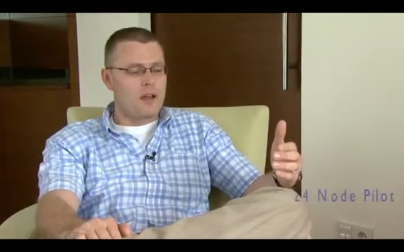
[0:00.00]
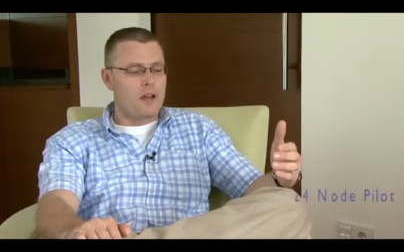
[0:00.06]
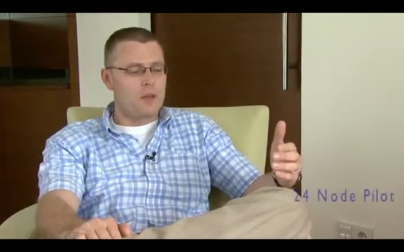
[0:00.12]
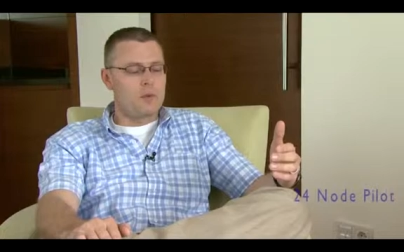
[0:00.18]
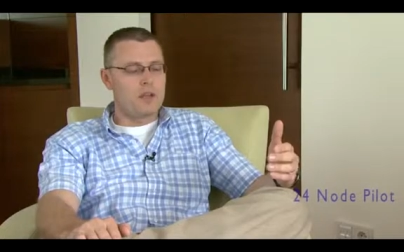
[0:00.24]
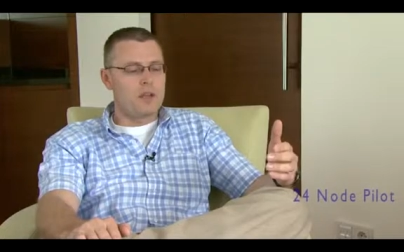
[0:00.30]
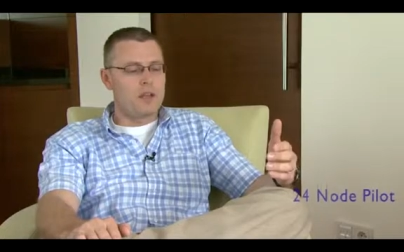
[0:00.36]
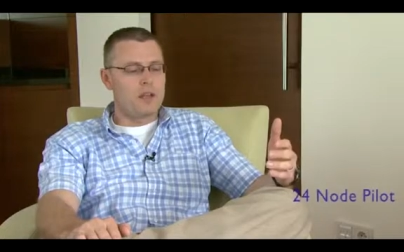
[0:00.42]

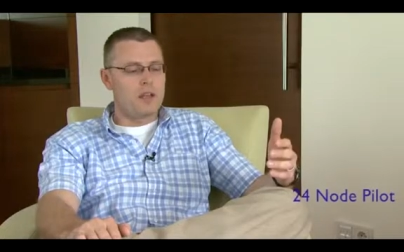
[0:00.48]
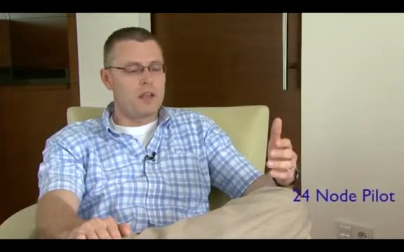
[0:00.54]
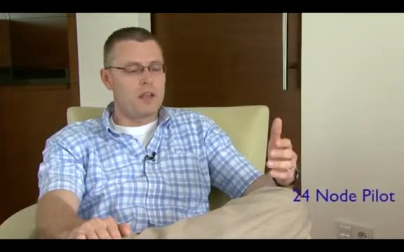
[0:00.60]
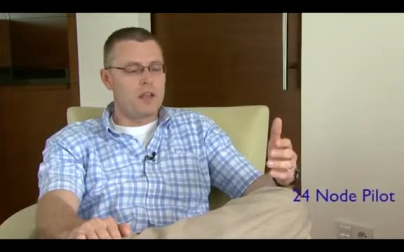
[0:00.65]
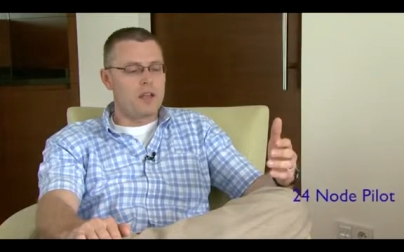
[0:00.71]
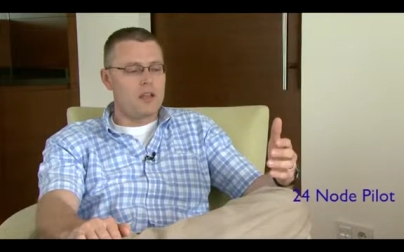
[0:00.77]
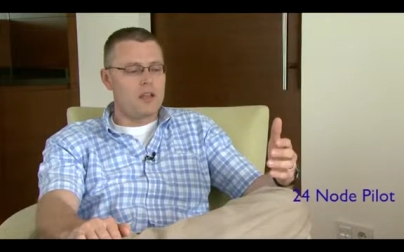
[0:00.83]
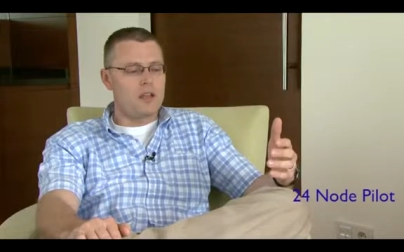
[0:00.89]
We did
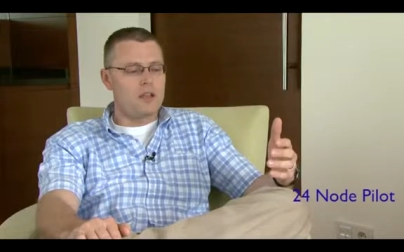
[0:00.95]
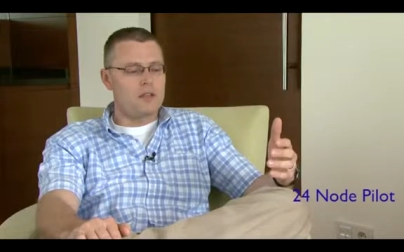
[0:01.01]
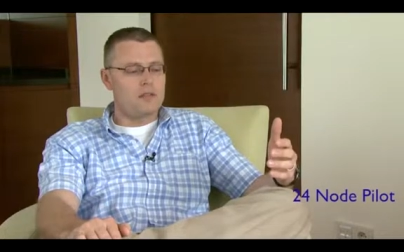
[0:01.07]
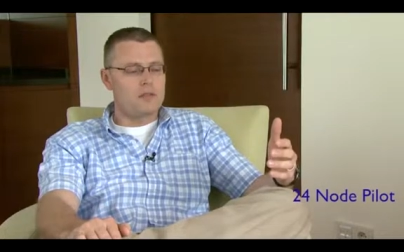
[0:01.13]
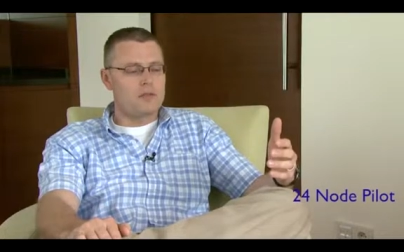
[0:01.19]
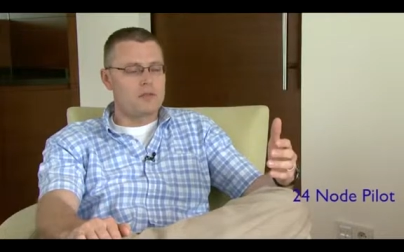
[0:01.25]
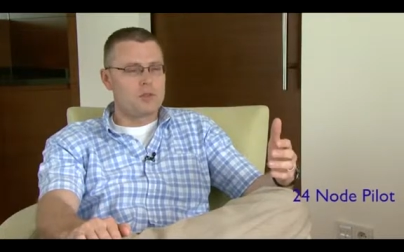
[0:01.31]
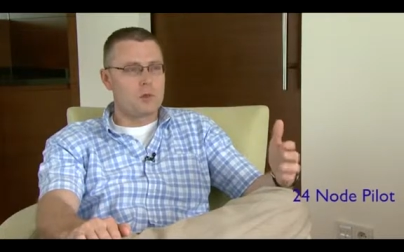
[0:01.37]
a
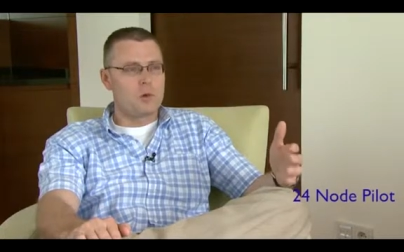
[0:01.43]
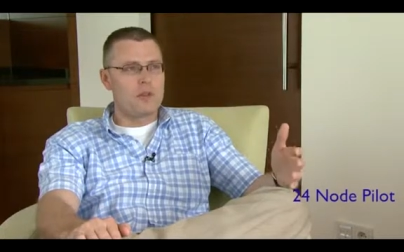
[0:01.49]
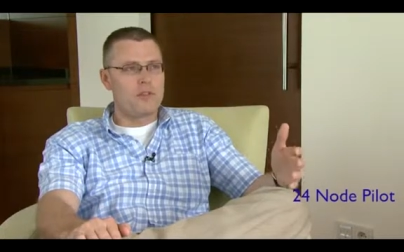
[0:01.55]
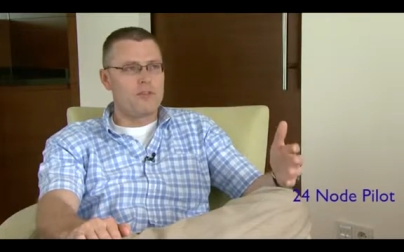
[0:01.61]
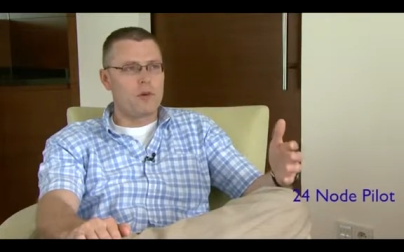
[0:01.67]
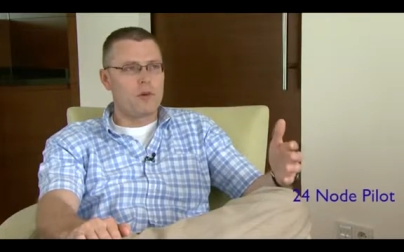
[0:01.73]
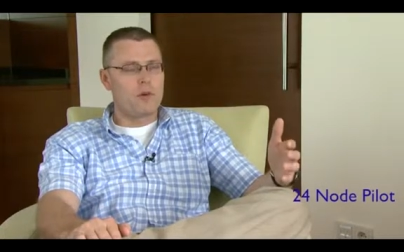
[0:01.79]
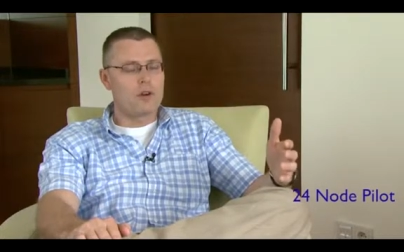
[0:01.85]

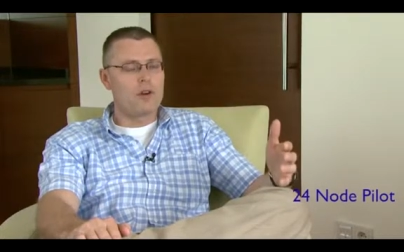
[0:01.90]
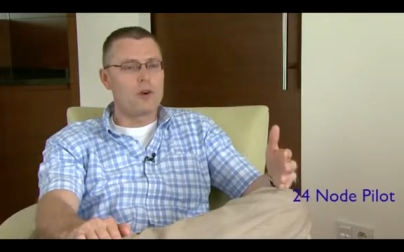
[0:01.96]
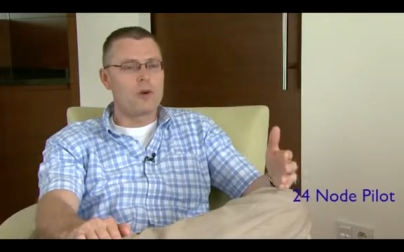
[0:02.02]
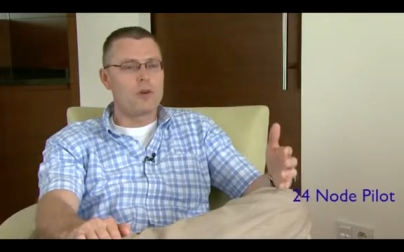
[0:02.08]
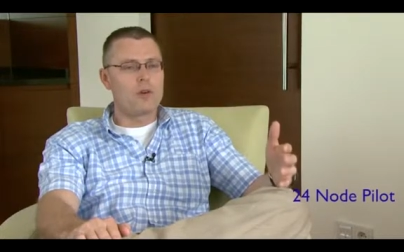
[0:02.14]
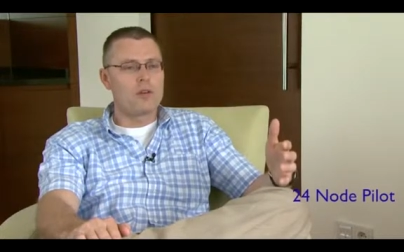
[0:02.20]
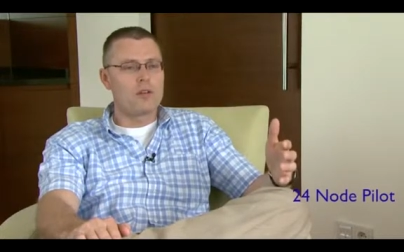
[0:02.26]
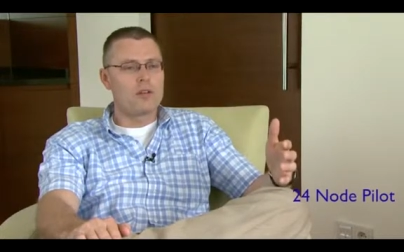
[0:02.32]
24
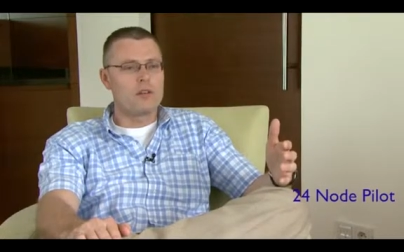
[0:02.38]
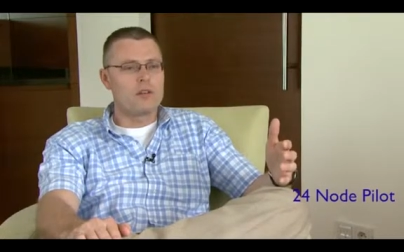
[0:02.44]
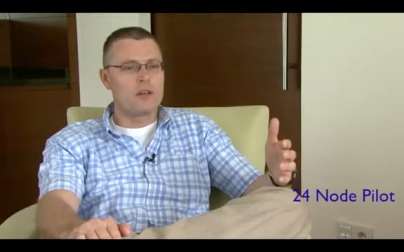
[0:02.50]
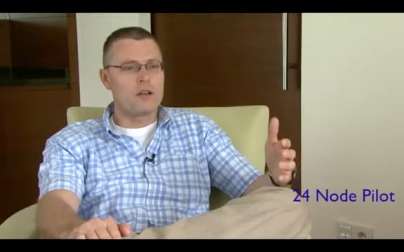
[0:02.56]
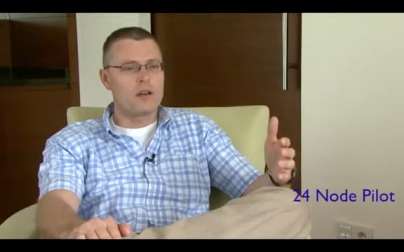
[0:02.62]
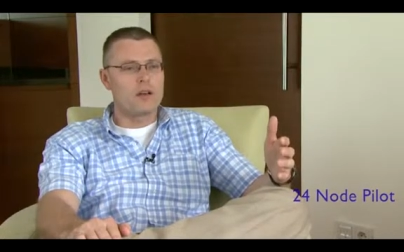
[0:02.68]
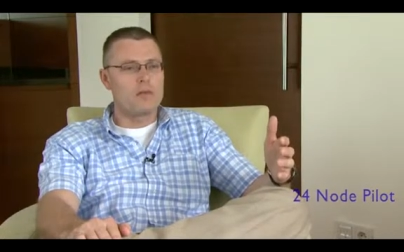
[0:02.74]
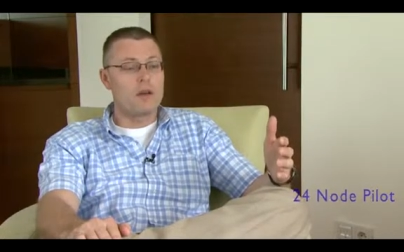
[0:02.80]
node
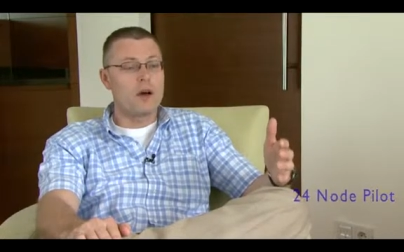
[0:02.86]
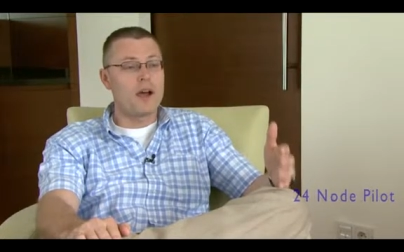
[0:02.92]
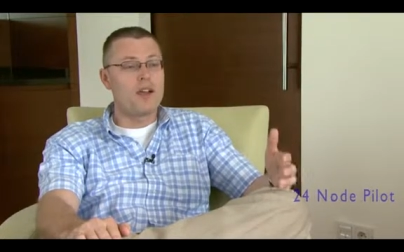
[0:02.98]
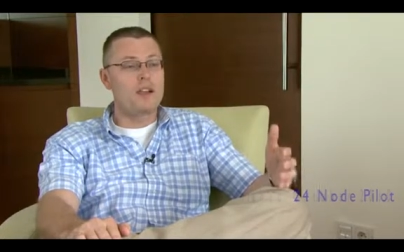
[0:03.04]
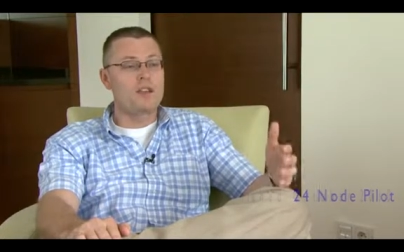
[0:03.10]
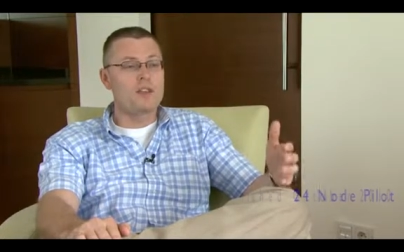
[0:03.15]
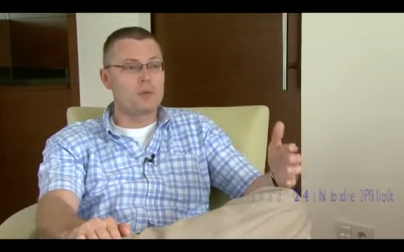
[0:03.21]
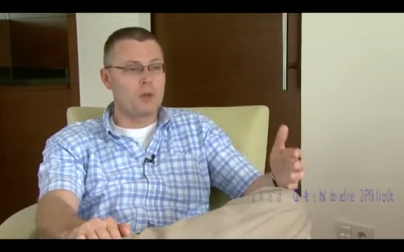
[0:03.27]

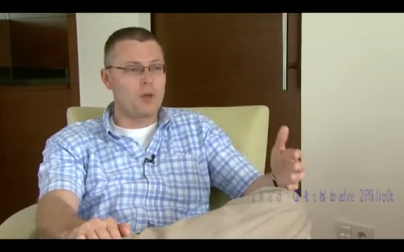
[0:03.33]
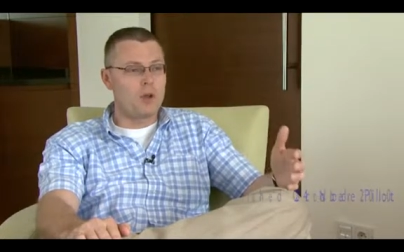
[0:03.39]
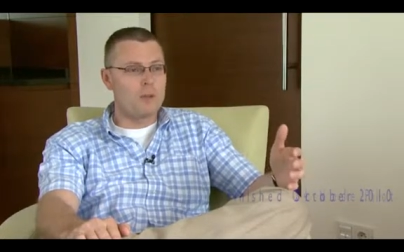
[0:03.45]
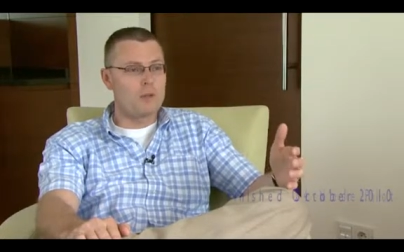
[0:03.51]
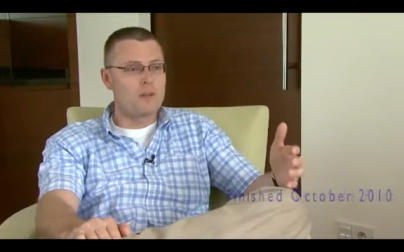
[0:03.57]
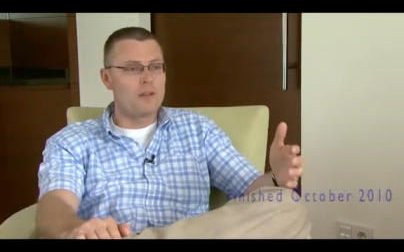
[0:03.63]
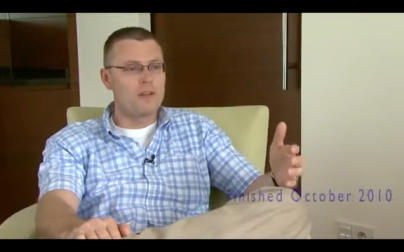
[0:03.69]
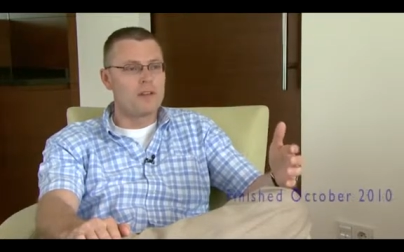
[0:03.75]
pilot
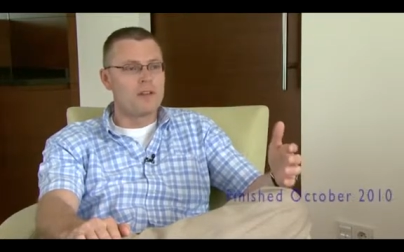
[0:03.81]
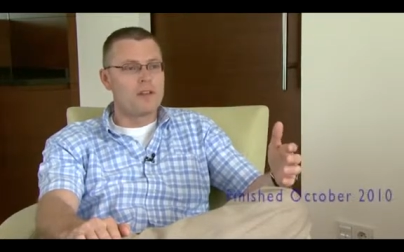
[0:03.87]
deployment,